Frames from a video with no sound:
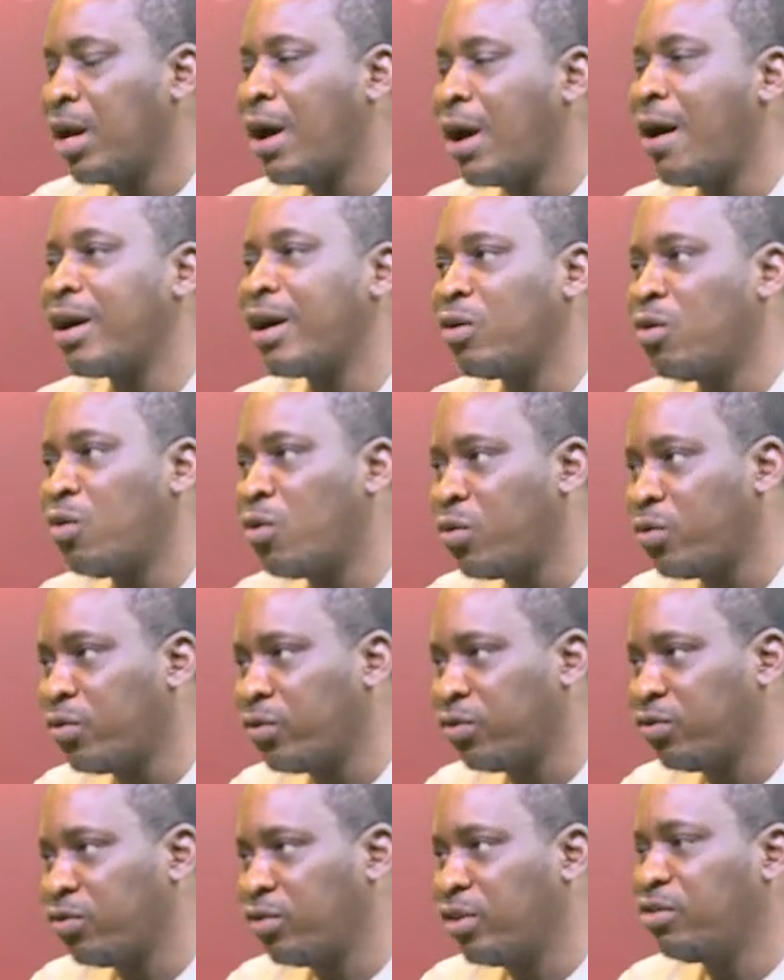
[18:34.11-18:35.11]
our
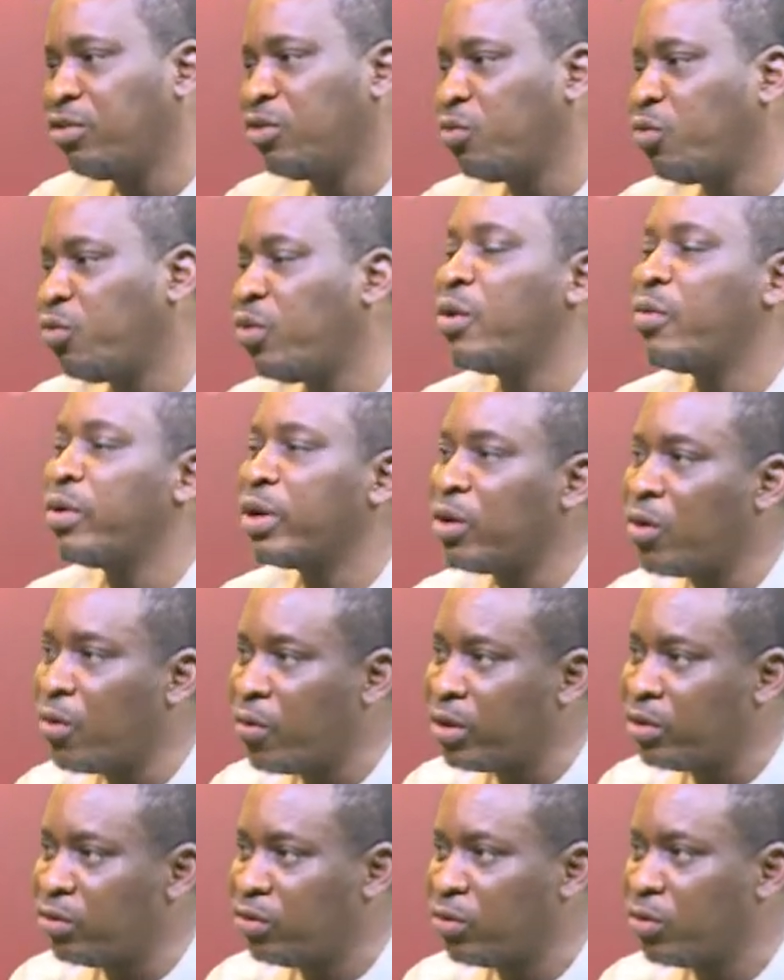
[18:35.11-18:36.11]
goals. This is where we're
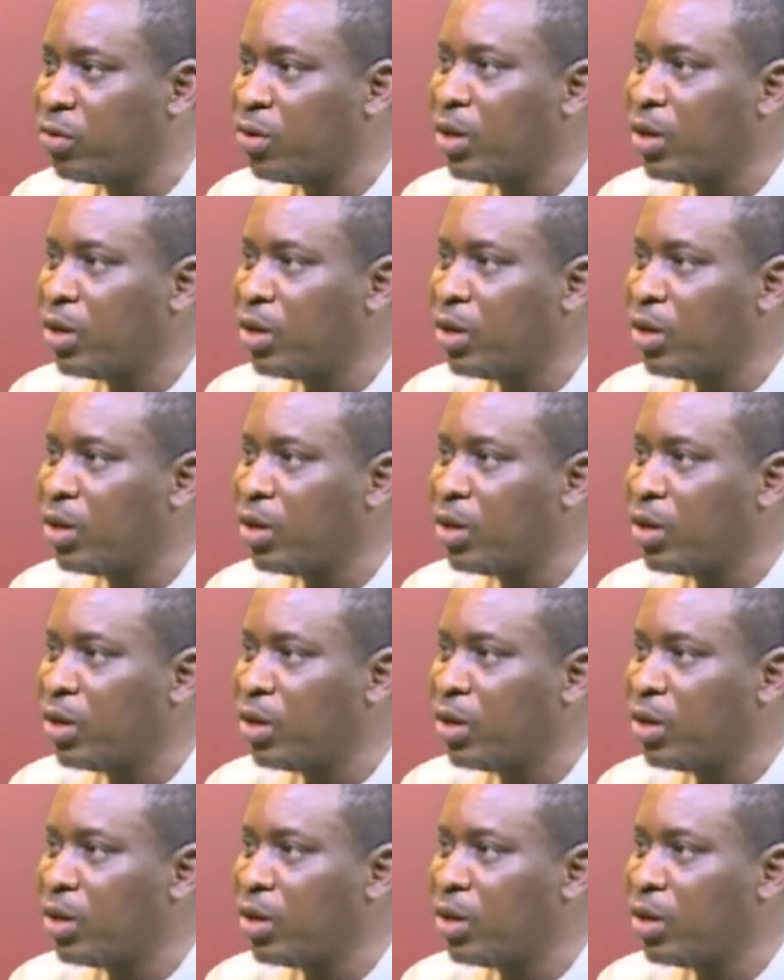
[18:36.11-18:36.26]
going to.